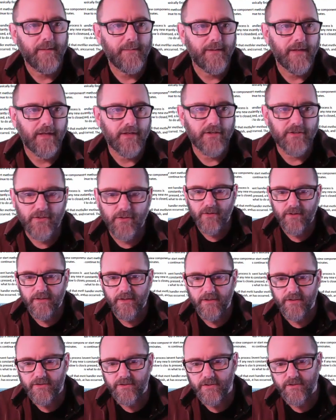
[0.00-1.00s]
Maybe show
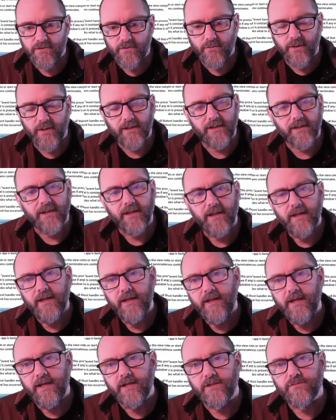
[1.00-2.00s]
you this just quickly.
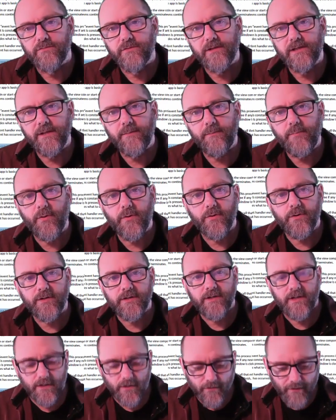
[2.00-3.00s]
It's really
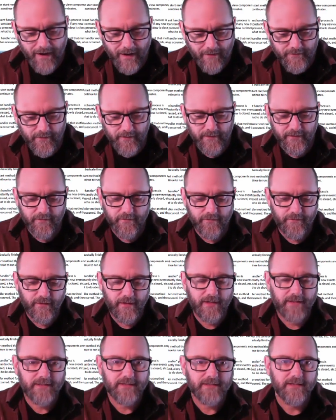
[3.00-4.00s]
important in a graphical
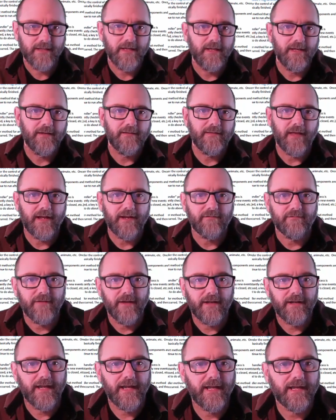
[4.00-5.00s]
interface that
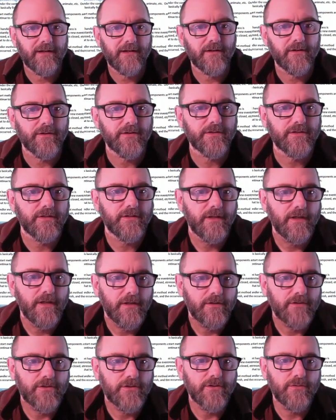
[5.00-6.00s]
event handlers
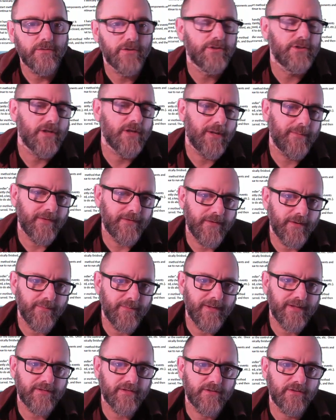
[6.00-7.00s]
do the job that
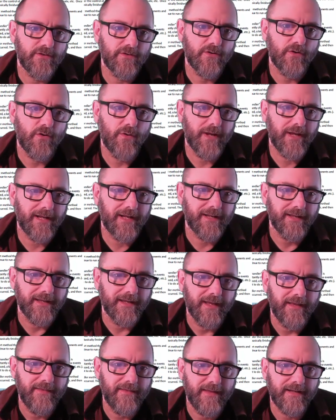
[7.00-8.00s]
they're meant to do
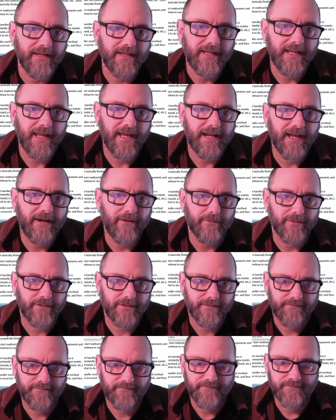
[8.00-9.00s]
quickly and then get
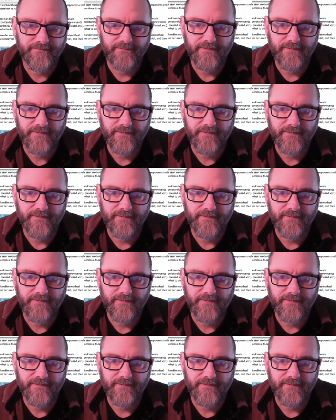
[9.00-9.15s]
out.